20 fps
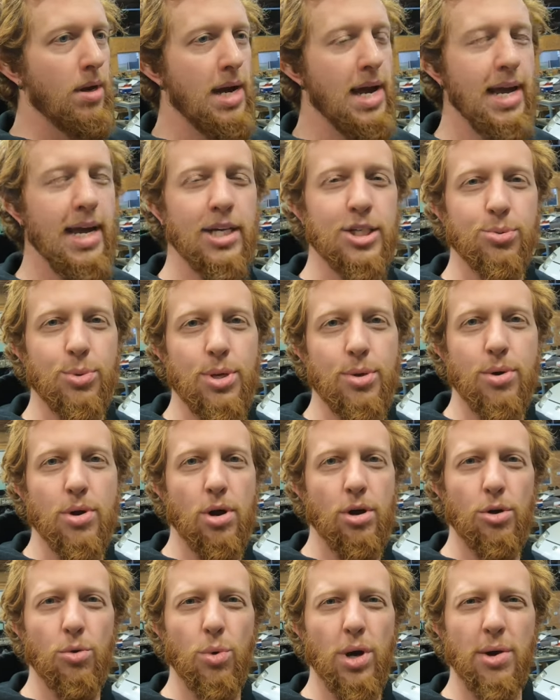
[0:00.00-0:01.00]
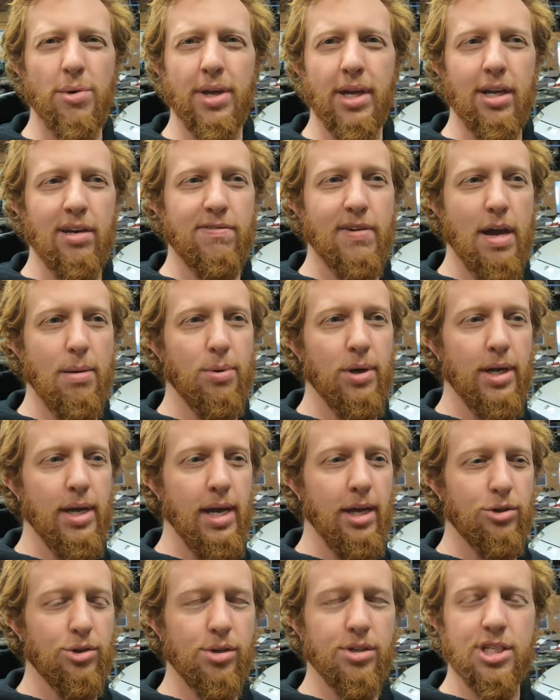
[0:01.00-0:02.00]
I guess what you call welding and
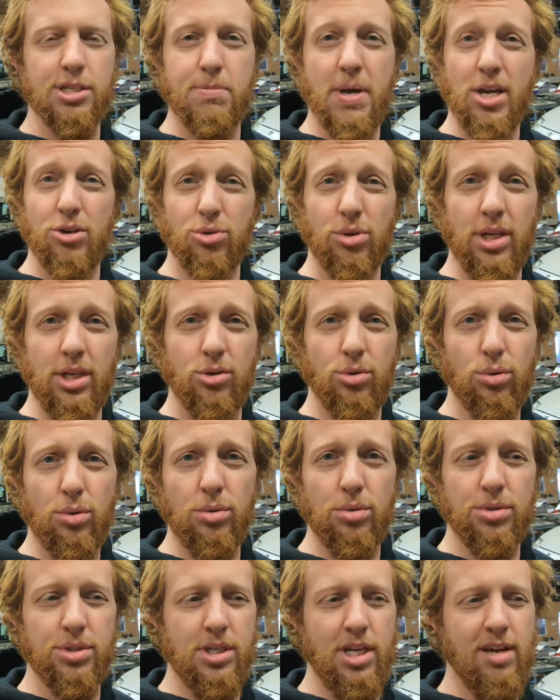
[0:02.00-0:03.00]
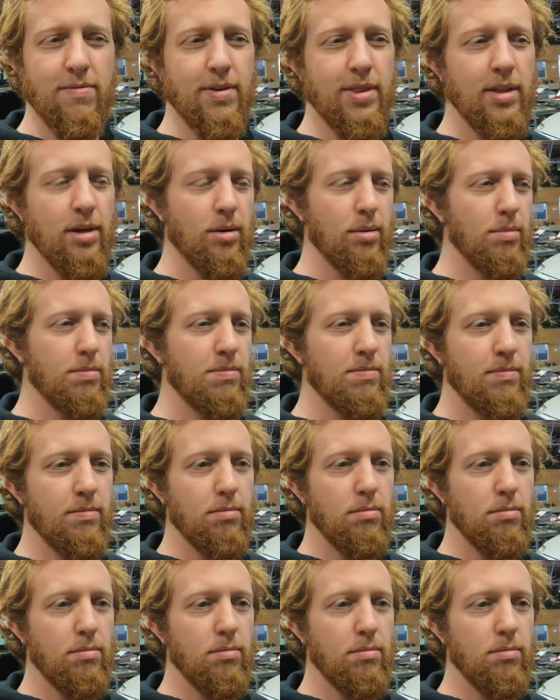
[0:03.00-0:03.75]
fabrication specialty tools, even though